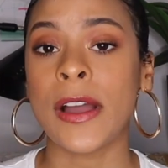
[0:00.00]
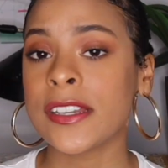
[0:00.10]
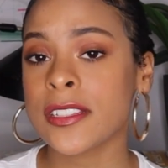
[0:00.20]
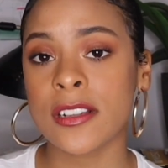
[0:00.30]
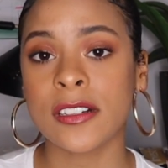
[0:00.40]

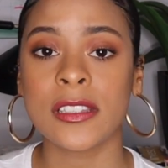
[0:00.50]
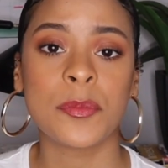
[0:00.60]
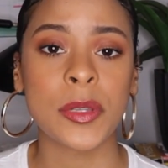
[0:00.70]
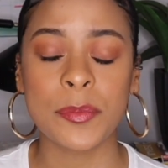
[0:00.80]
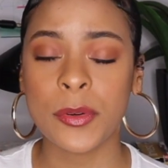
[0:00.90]
find a circle
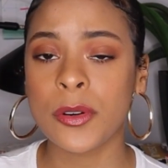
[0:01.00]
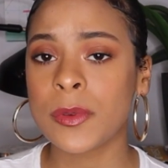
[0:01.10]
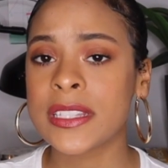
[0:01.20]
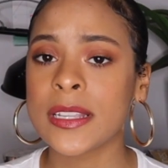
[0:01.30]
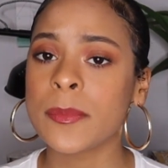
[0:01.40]
of people
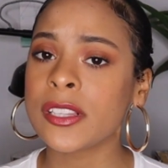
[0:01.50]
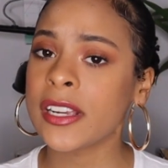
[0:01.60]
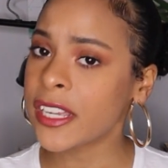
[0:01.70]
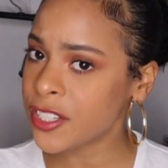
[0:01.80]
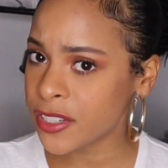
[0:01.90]
with similar
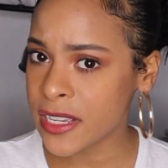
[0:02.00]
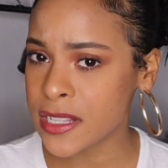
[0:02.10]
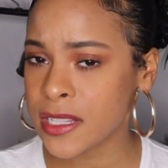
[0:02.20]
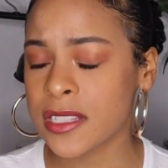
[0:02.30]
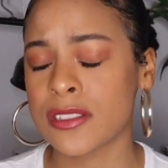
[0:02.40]

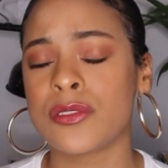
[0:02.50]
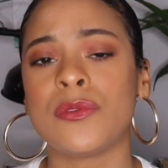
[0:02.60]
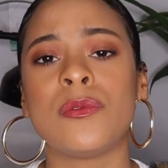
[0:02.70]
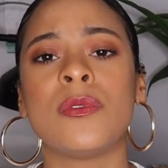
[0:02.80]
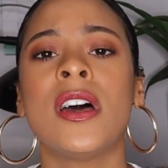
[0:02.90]
interests
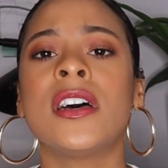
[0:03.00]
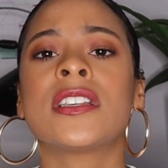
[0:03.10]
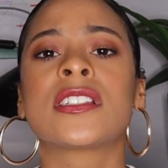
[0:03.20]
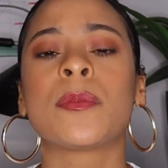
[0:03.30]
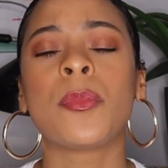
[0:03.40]
to
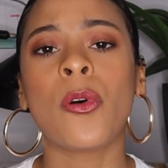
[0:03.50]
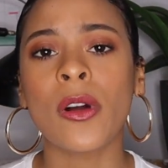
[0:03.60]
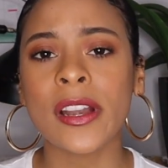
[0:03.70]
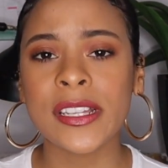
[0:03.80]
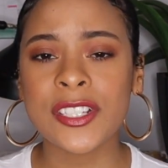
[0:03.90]

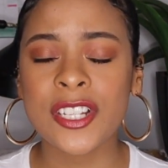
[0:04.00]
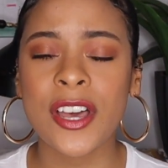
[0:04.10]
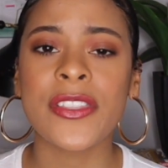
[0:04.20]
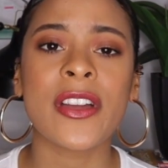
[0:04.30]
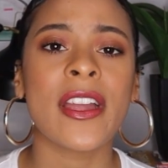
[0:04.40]
support each
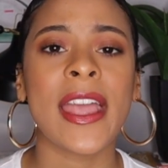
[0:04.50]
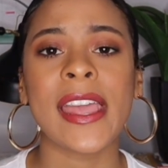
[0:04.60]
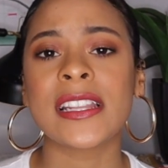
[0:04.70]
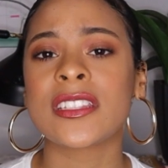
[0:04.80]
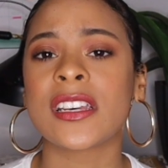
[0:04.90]
other
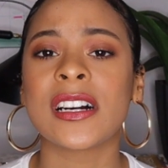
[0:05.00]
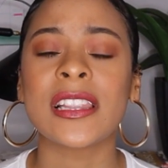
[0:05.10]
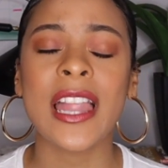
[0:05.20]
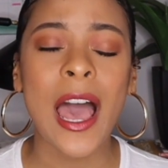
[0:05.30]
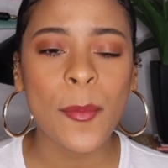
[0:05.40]
and to
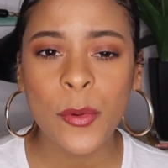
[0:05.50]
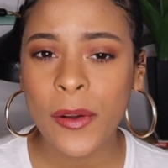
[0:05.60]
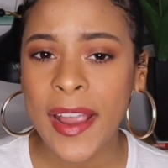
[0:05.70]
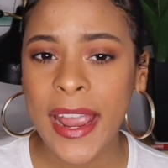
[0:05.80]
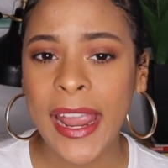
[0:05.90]

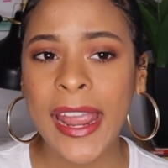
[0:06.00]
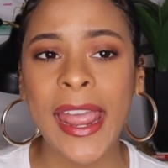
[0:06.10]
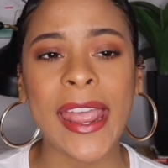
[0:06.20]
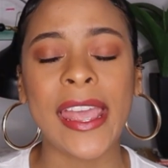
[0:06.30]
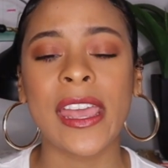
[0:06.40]

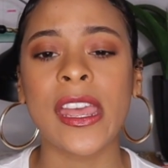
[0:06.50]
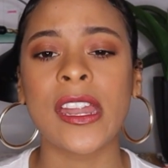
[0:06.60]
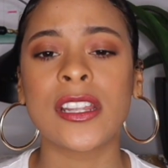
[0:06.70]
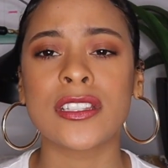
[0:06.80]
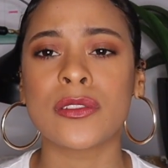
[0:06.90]
collaborate
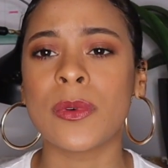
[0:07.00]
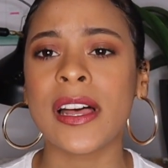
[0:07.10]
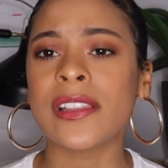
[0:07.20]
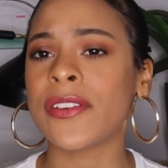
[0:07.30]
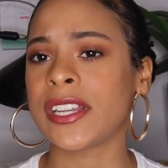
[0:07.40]
and to
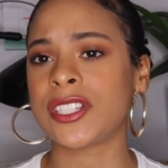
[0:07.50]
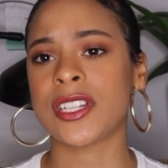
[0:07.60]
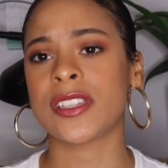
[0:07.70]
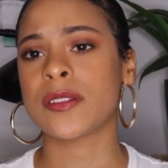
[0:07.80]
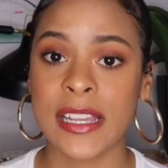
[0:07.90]
elevate each other.